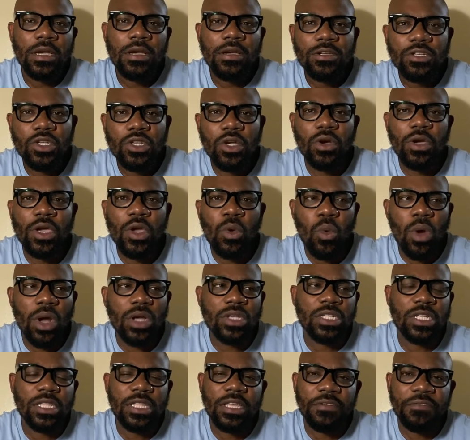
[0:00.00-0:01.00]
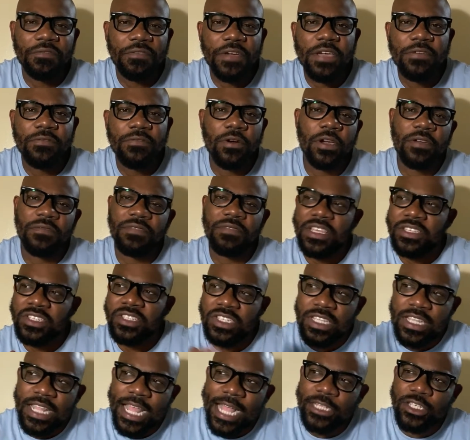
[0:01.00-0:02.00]
So it works in their favor if they
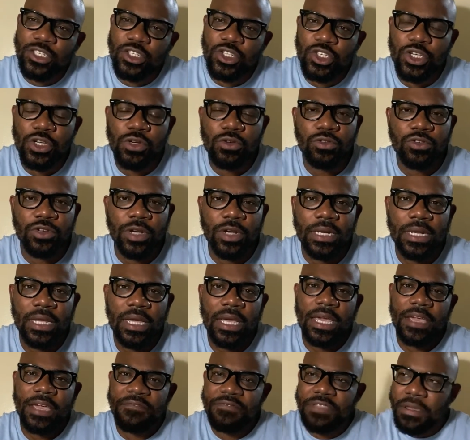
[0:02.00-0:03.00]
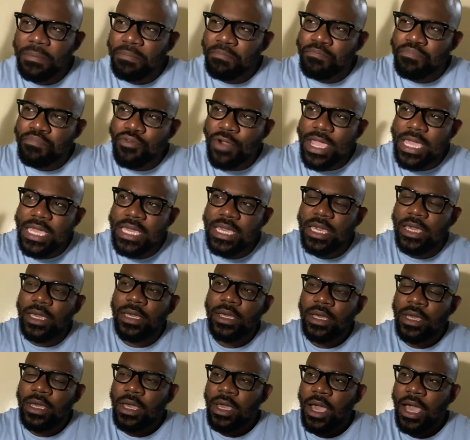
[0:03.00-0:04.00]
snatch children, if they break
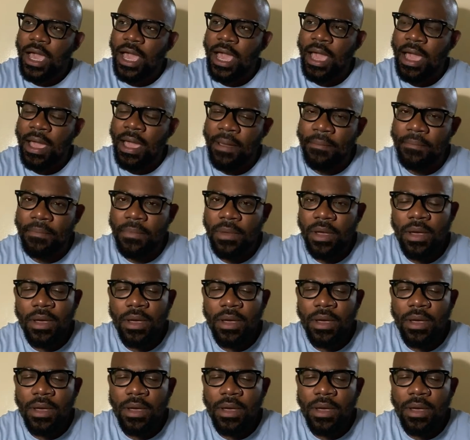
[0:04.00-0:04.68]
the